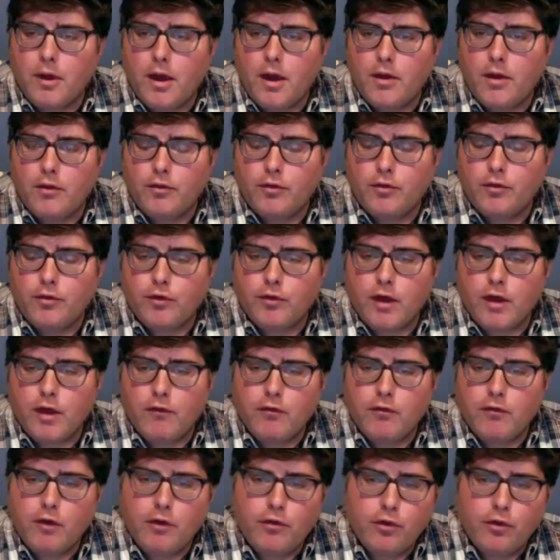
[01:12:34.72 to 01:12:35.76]
if you
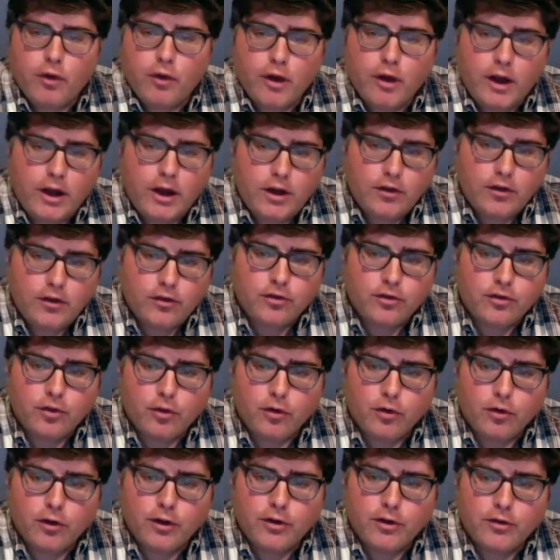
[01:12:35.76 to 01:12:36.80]
if, if you had any
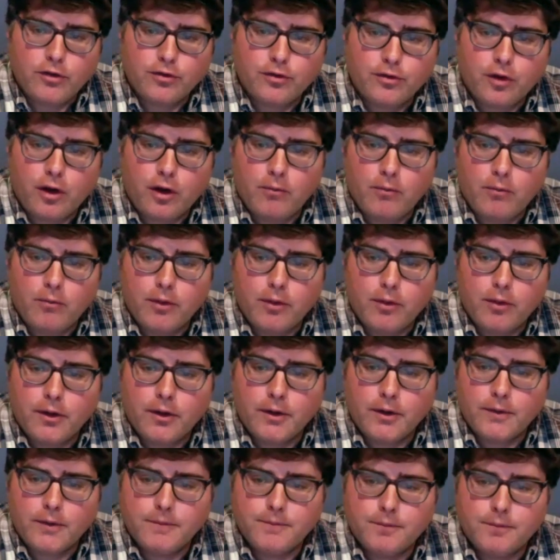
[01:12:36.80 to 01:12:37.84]
stories from
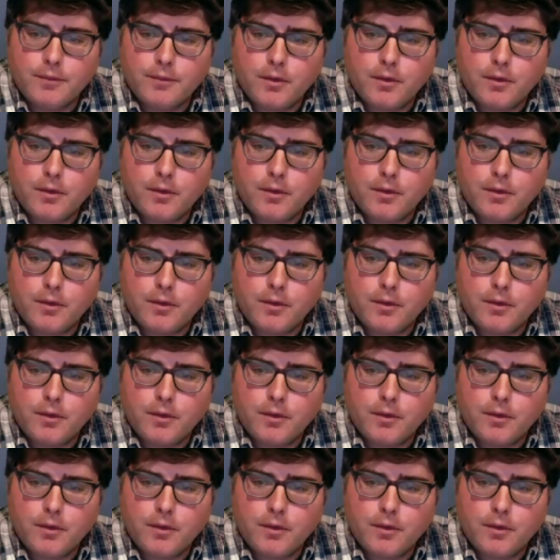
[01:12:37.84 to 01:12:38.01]
the